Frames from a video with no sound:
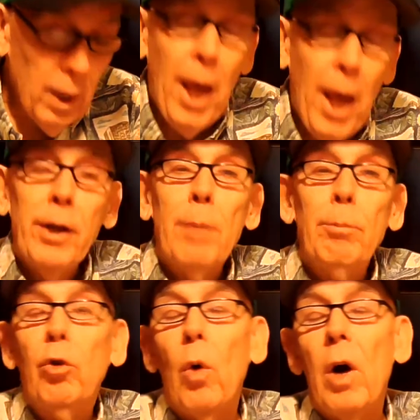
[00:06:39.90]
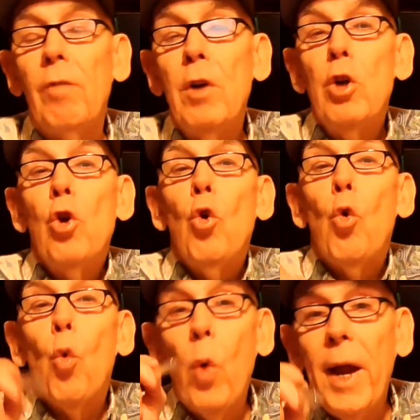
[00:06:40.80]
And in number 12,
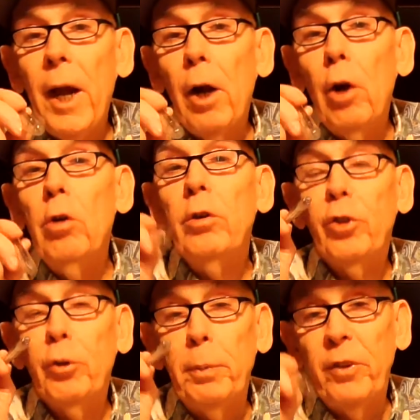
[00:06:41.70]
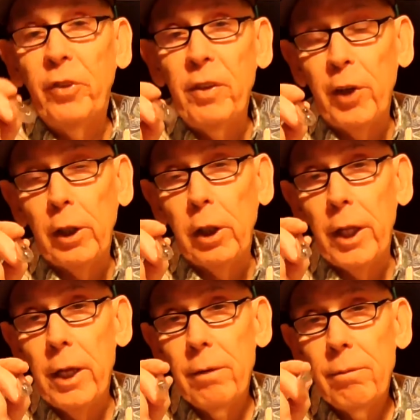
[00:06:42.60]
where
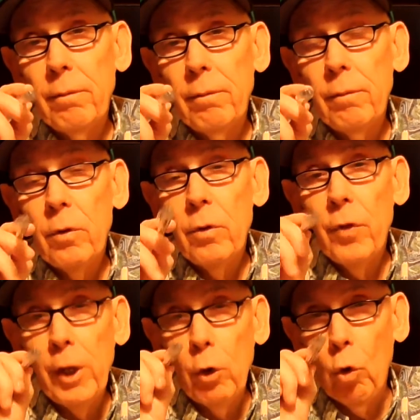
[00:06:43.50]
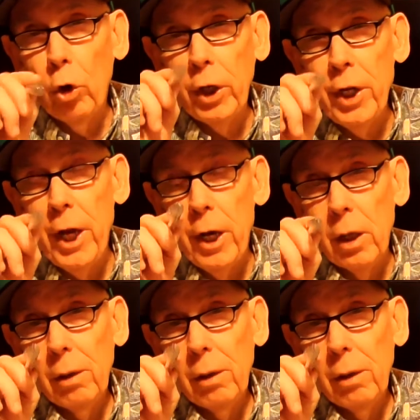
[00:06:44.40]
specifically the organelle